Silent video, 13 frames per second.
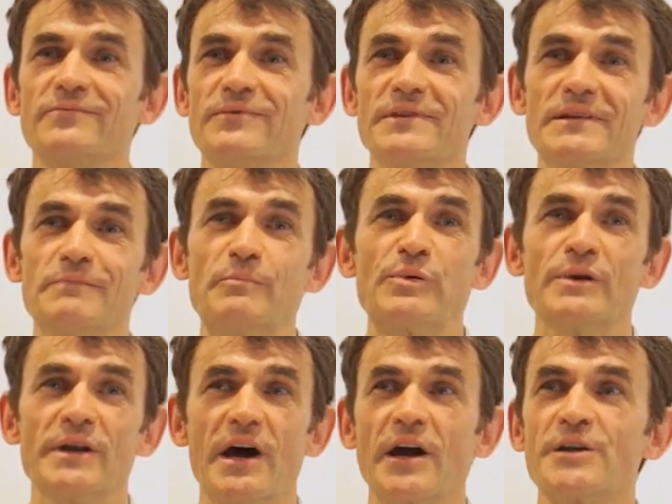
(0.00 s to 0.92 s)
for the
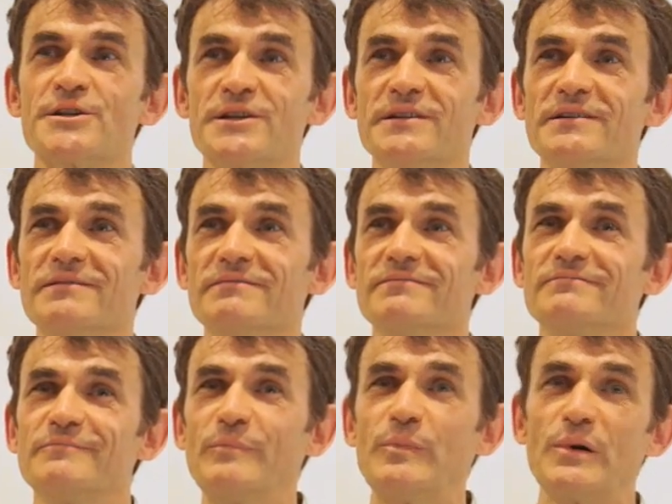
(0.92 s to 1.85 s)
production
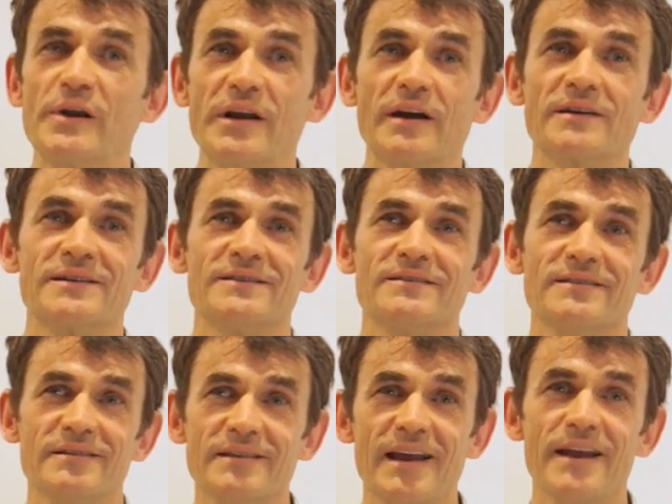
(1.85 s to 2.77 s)
product
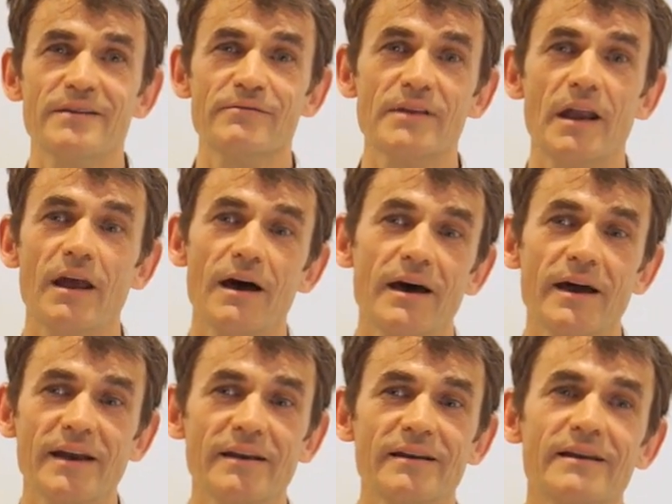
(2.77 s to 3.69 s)
at the end of the
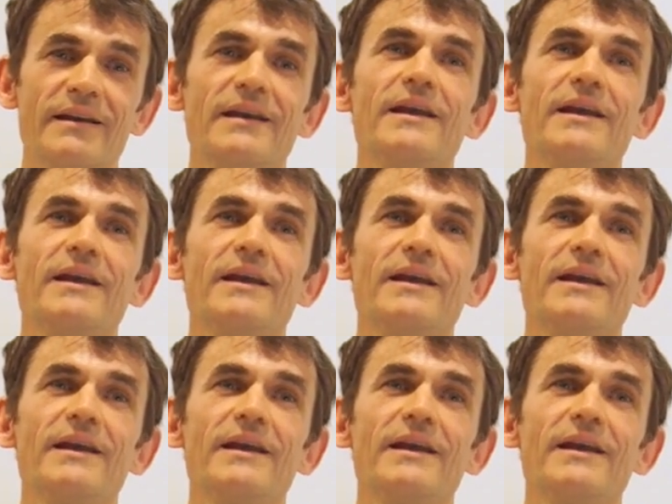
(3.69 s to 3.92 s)
line,